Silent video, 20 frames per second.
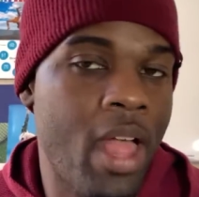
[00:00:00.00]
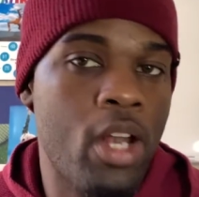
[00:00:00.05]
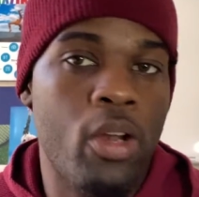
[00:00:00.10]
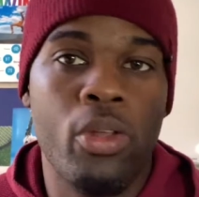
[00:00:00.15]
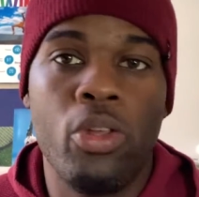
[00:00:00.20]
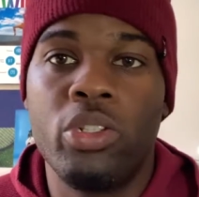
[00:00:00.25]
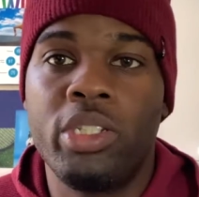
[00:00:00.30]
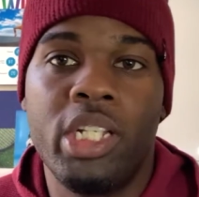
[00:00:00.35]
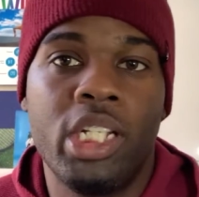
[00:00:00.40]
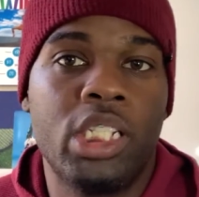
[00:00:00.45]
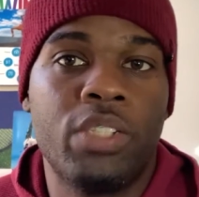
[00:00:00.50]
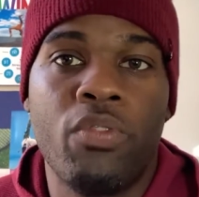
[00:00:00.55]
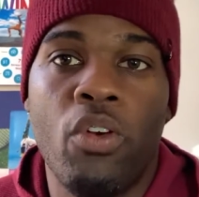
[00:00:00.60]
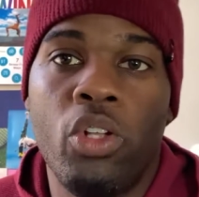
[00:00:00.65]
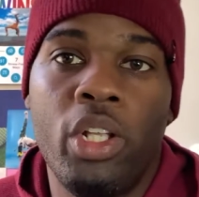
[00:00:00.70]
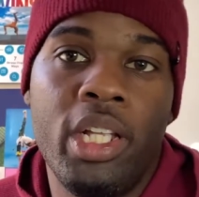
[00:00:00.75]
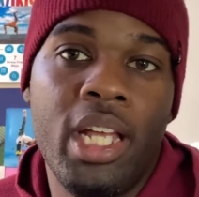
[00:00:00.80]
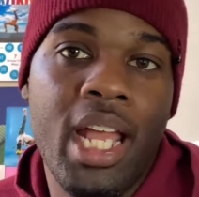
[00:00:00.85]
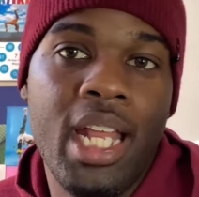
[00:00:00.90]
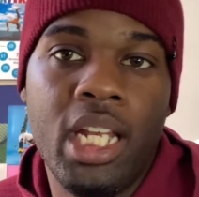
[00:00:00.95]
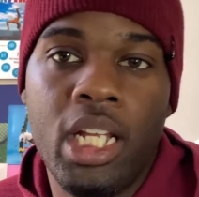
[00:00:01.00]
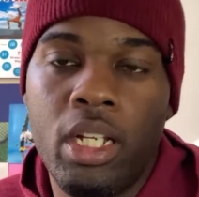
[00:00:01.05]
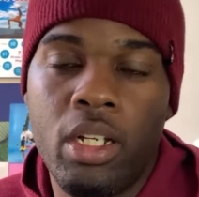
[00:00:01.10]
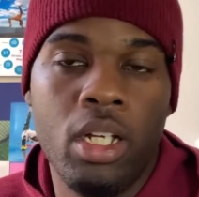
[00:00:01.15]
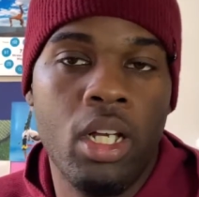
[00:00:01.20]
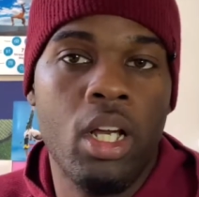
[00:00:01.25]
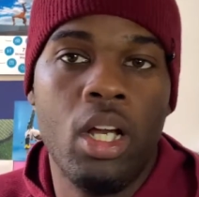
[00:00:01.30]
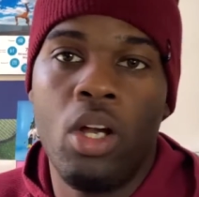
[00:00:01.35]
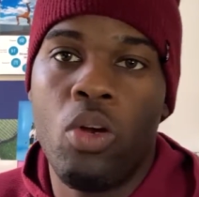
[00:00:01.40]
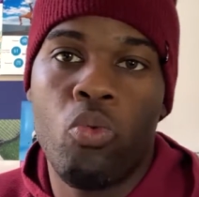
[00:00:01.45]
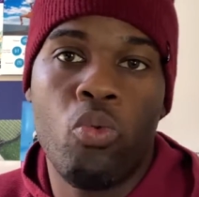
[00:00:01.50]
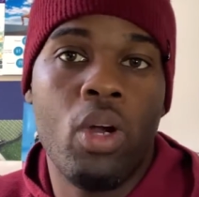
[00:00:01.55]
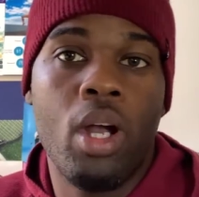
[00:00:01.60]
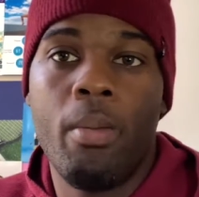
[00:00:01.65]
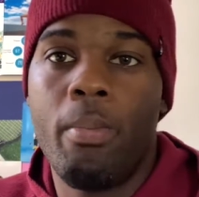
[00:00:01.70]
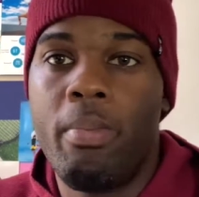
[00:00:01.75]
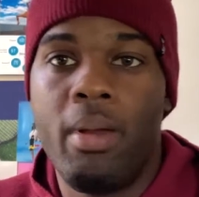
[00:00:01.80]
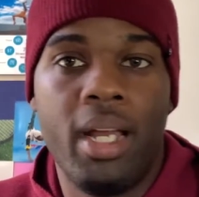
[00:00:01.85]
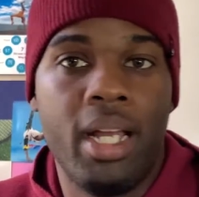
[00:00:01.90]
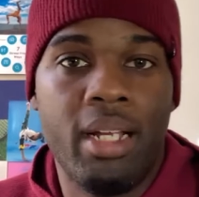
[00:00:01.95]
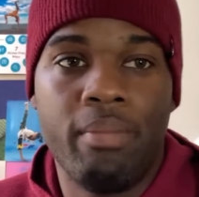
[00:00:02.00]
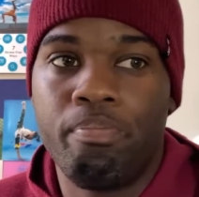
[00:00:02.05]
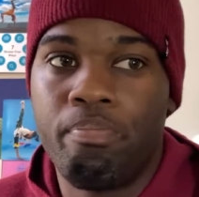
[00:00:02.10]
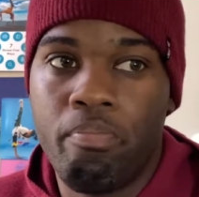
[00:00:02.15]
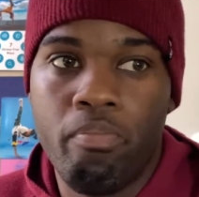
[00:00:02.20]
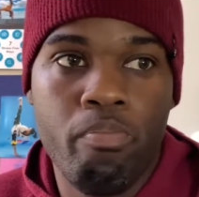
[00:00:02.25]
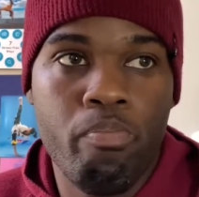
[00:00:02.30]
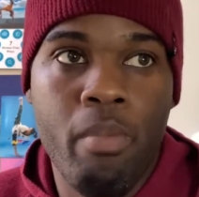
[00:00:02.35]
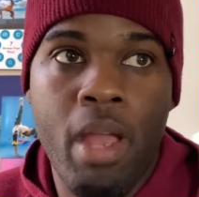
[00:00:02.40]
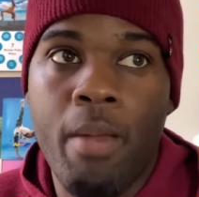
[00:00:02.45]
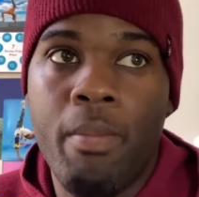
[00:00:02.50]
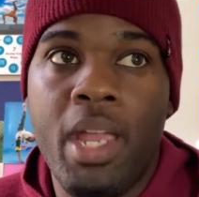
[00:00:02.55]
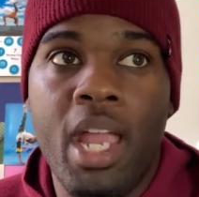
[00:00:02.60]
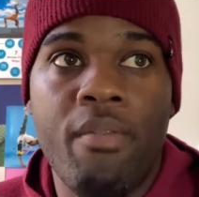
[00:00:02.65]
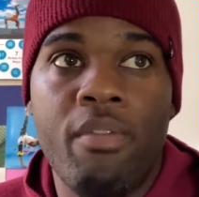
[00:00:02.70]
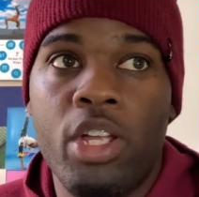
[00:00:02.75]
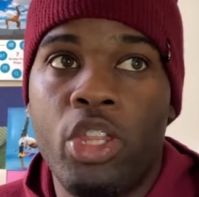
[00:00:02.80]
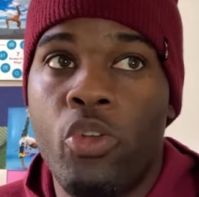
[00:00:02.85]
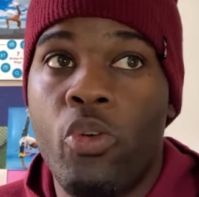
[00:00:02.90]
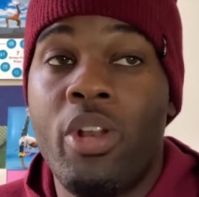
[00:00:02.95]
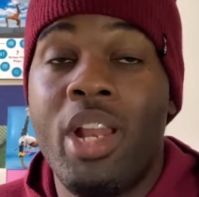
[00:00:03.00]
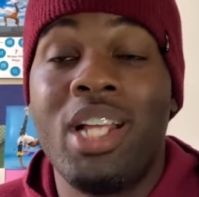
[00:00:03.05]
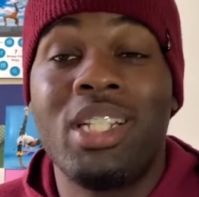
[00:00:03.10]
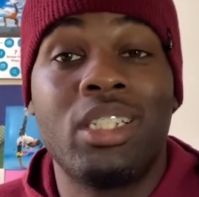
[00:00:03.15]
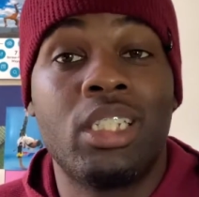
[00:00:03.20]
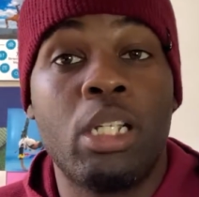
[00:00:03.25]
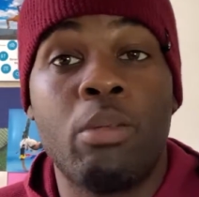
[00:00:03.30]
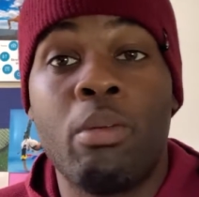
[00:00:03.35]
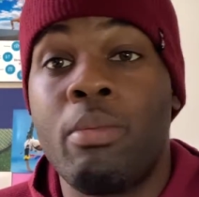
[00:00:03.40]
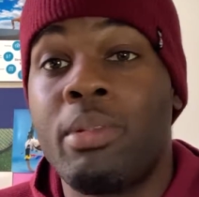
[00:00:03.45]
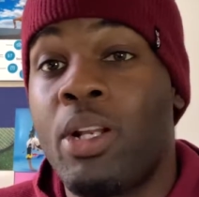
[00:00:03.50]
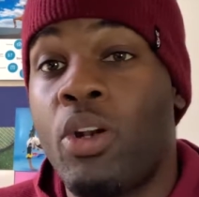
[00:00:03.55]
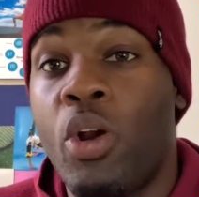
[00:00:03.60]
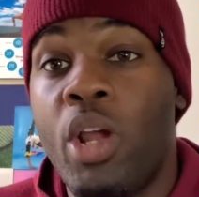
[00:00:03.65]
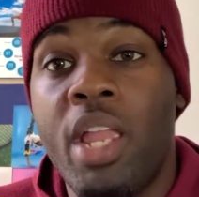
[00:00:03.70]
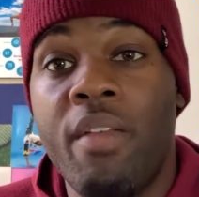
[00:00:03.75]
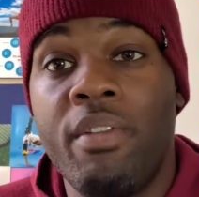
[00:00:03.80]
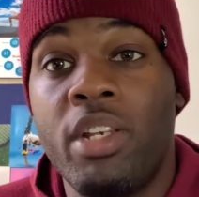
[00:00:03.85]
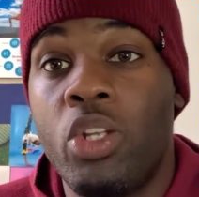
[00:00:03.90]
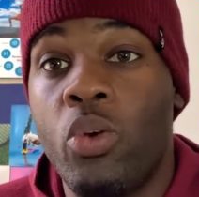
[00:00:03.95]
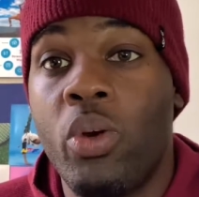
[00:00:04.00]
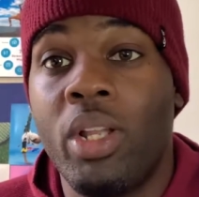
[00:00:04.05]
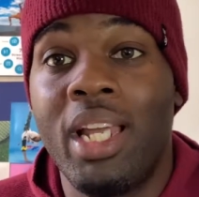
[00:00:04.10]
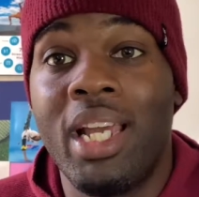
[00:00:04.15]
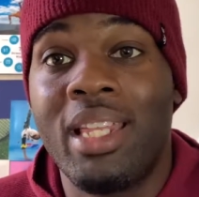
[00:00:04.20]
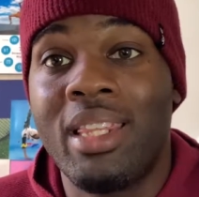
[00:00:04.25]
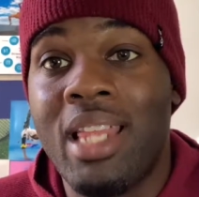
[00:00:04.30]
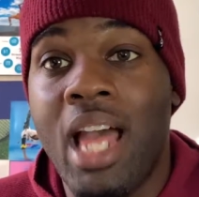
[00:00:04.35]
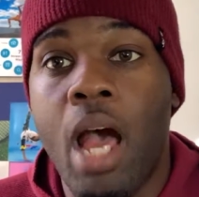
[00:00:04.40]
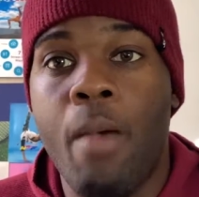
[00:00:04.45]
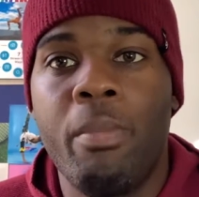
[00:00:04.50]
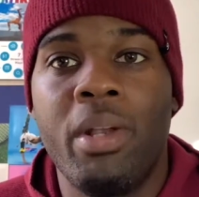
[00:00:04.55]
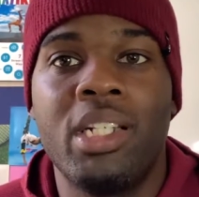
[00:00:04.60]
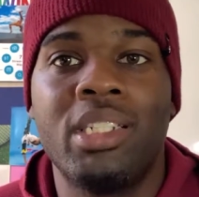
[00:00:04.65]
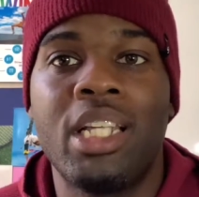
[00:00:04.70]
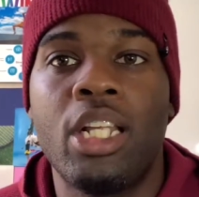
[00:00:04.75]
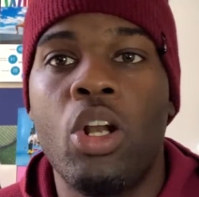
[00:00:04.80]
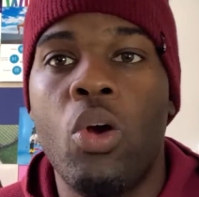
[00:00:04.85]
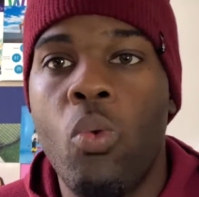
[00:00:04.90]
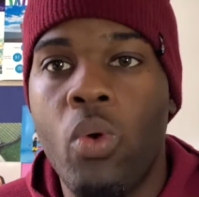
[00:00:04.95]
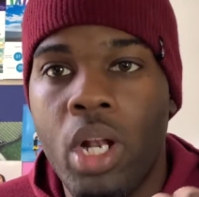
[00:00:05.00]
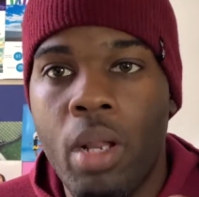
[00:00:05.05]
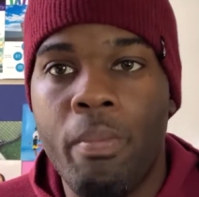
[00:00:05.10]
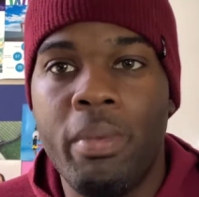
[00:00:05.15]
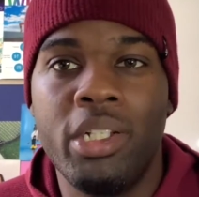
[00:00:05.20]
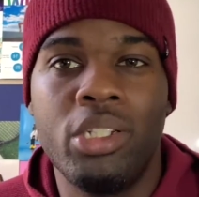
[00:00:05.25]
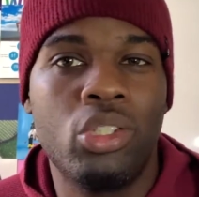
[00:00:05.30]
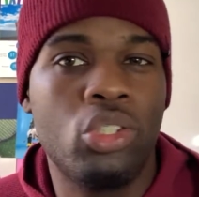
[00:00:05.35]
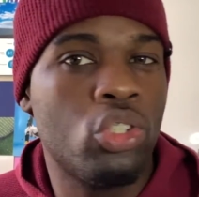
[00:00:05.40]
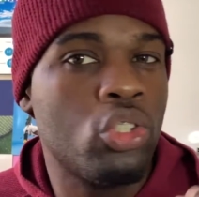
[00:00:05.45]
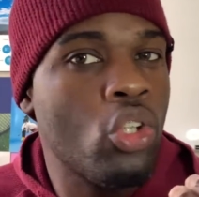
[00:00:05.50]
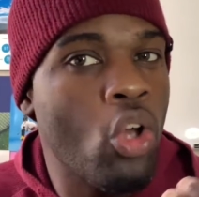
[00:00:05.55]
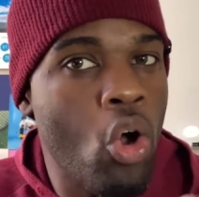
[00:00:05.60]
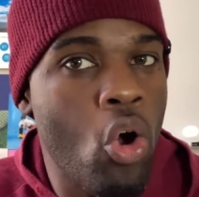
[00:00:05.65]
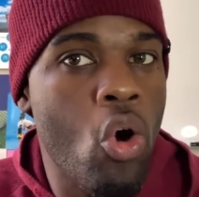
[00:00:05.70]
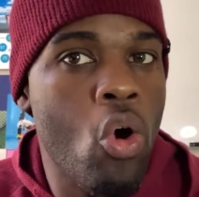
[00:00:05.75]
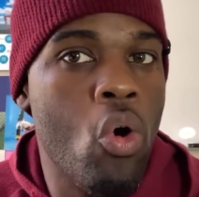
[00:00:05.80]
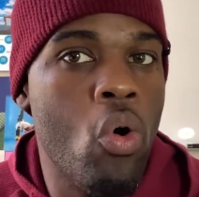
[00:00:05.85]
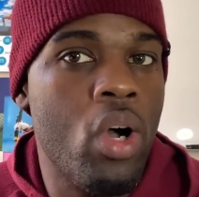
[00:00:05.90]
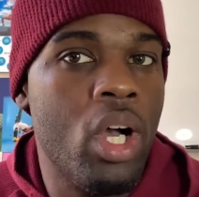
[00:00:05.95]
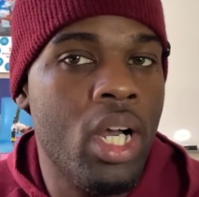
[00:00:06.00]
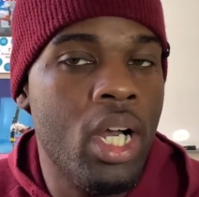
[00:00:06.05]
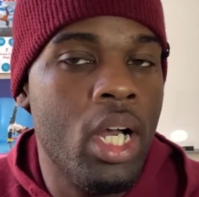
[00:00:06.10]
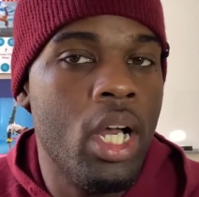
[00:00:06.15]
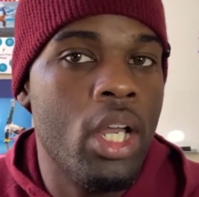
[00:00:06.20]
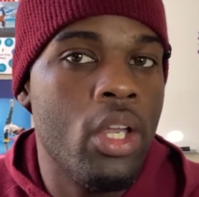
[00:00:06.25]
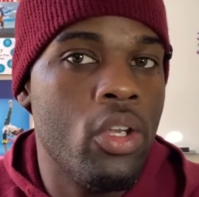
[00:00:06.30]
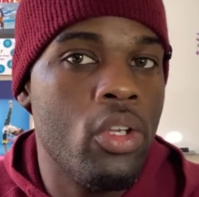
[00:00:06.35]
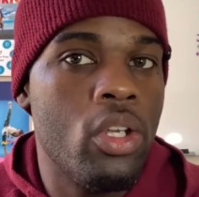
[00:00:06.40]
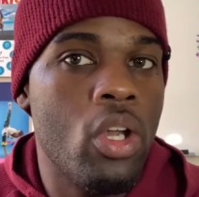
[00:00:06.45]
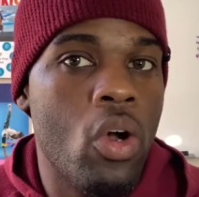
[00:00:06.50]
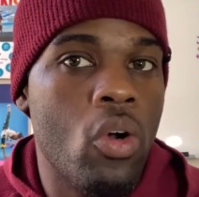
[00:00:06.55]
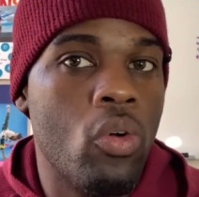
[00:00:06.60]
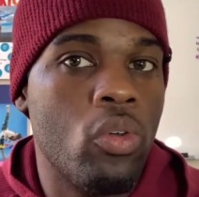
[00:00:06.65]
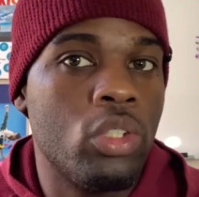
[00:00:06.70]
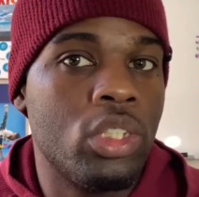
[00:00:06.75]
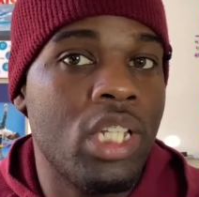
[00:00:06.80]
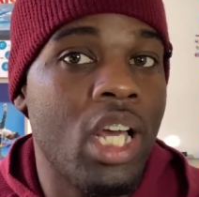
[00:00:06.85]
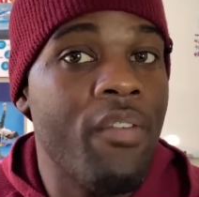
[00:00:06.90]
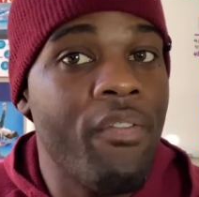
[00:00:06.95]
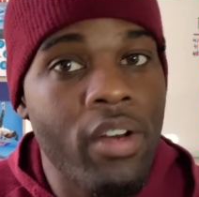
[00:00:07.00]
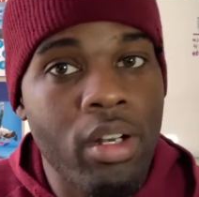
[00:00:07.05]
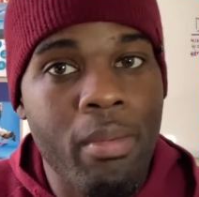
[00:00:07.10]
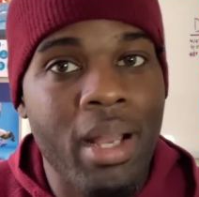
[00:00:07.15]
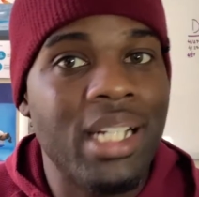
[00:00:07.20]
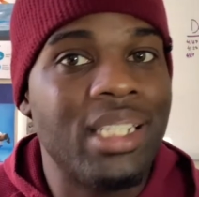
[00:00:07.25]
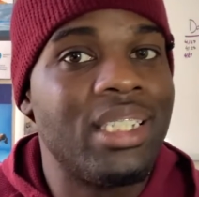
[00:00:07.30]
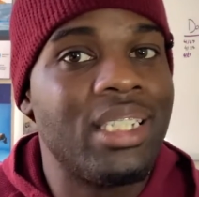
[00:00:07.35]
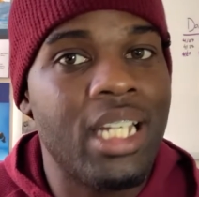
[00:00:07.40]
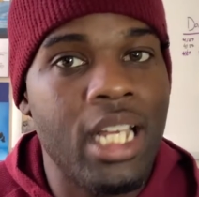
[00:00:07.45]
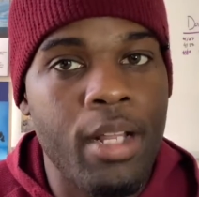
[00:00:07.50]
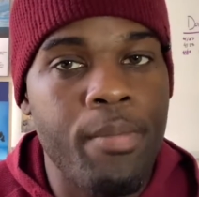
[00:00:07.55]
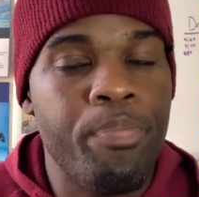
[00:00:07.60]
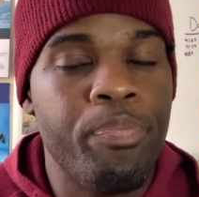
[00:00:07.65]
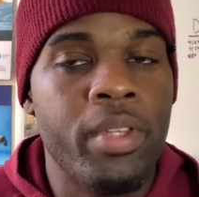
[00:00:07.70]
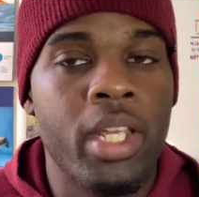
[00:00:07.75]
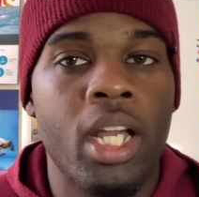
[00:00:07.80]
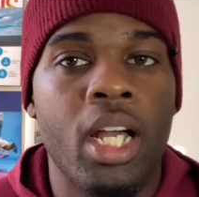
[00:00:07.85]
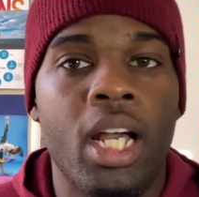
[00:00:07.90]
I don't use the exfoliating rub maybe every 3 days, and sometimes I don't even do it like that because I don't want to be so, tough on my skin.